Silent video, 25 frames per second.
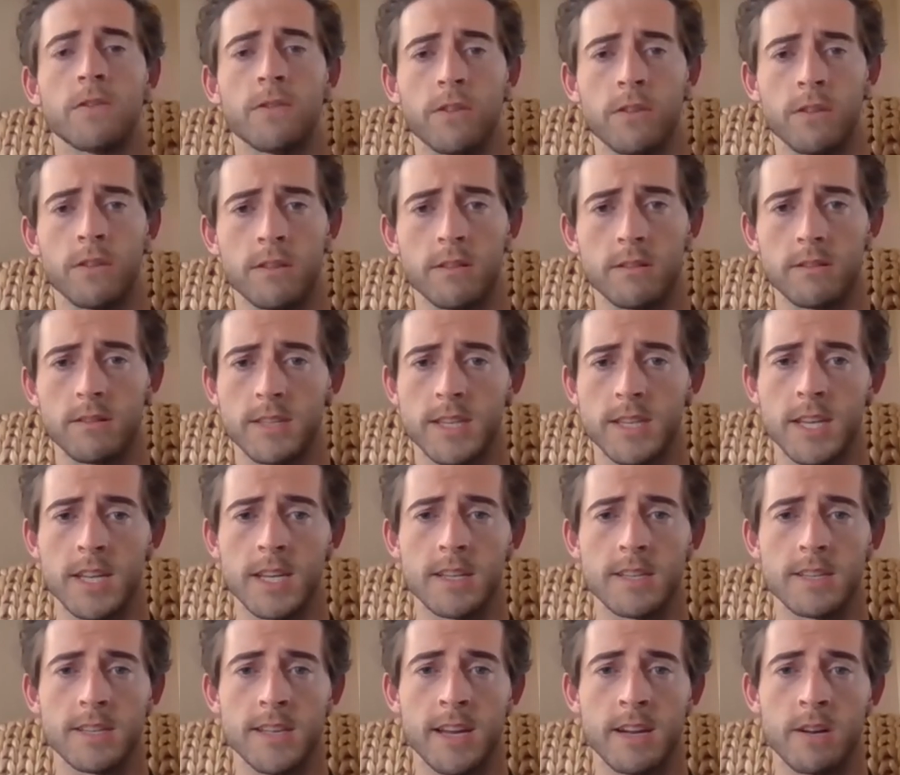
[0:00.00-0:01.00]
for the city of
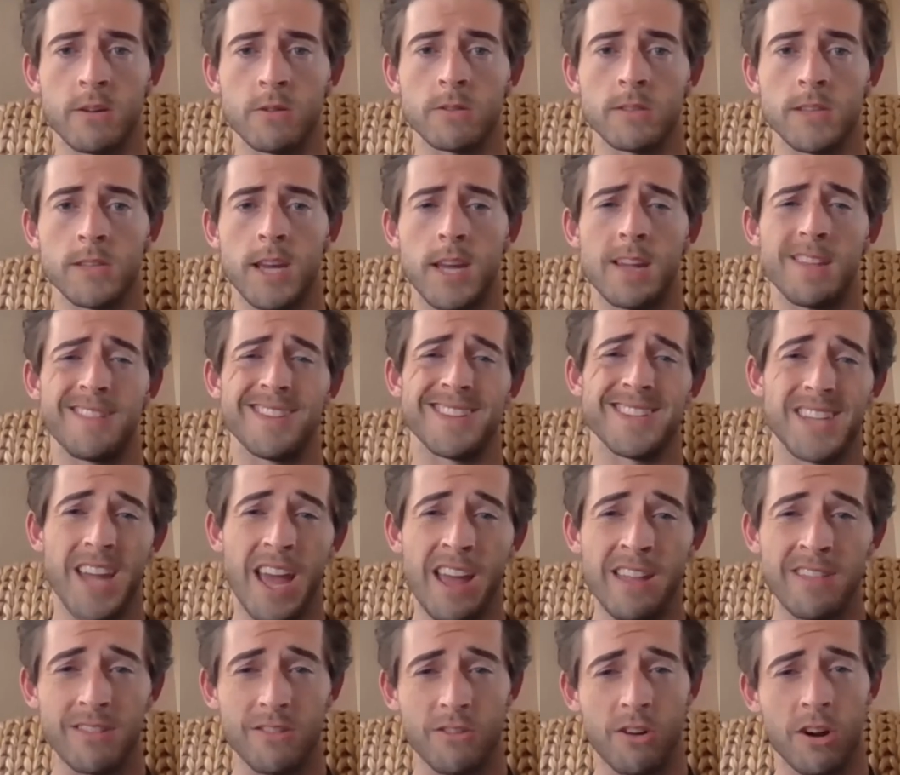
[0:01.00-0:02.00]
San Jose, the
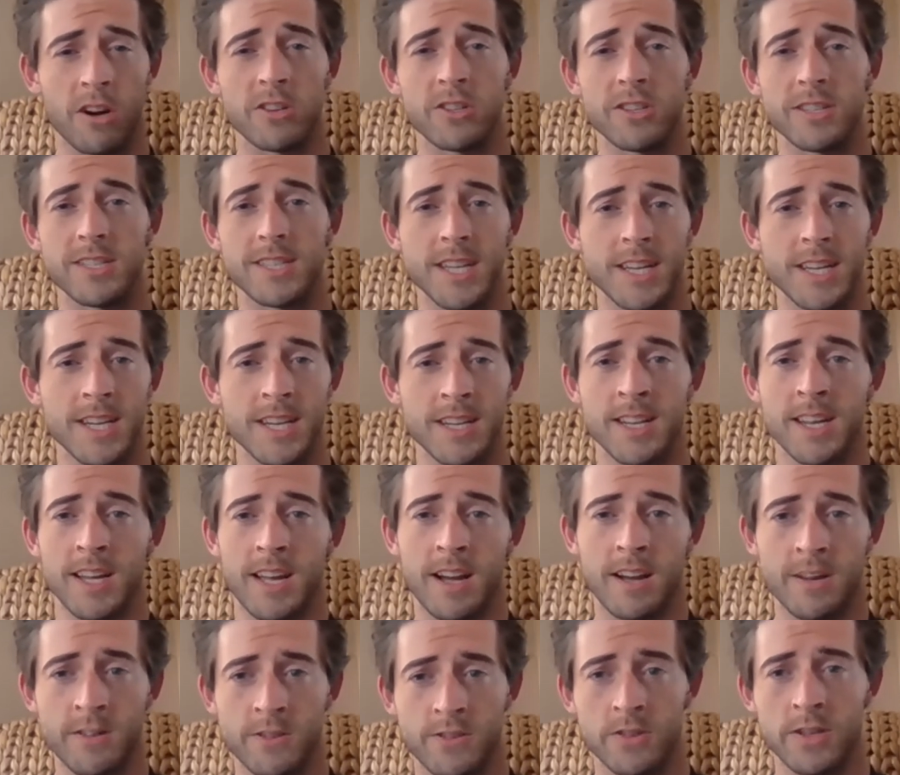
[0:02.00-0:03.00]
tenth largest city in the
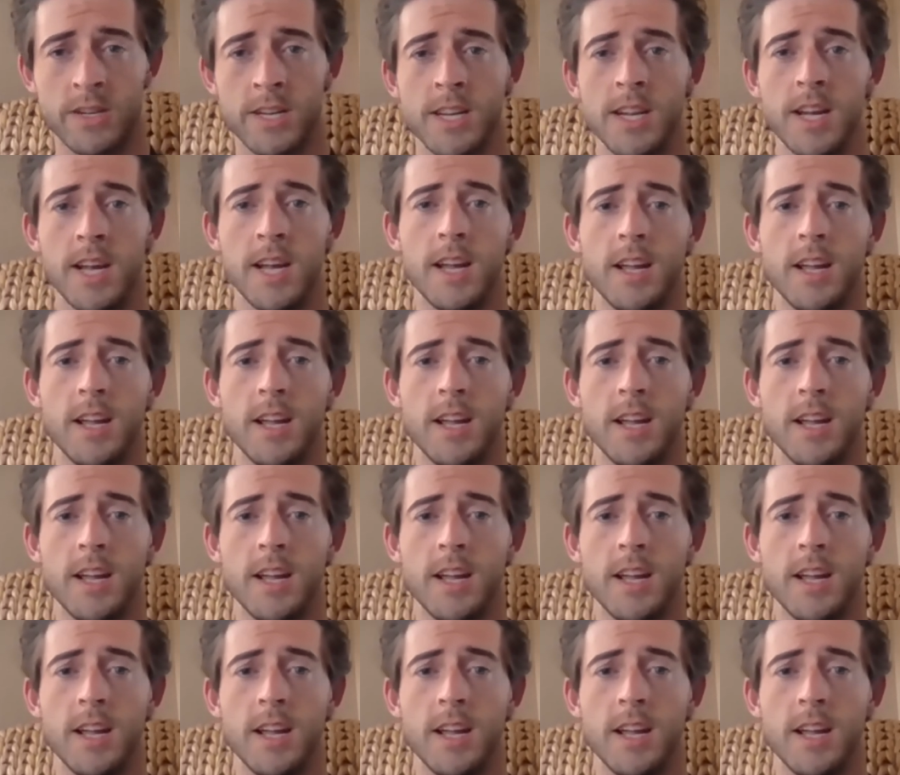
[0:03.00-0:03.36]
country.